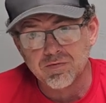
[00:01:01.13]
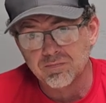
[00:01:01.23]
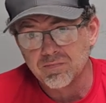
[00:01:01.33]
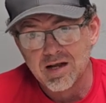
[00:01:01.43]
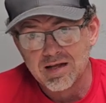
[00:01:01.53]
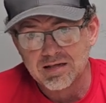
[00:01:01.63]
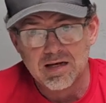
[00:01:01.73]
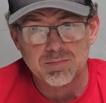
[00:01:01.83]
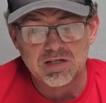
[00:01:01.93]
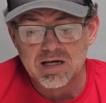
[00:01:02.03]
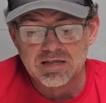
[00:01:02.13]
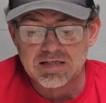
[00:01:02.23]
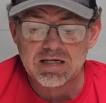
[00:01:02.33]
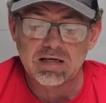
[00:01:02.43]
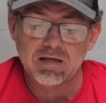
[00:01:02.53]
9 times out of
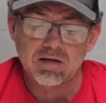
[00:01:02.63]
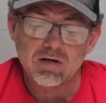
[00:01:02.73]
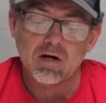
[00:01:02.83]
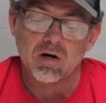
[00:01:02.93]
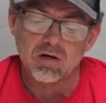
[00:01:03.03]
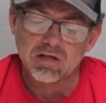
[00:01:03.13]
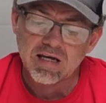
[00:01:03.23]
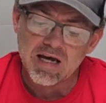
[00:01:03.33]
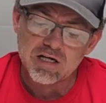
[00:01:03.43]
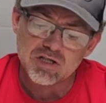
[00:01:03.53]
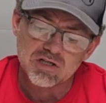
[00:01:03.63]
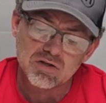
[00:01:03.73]
10. On occasion,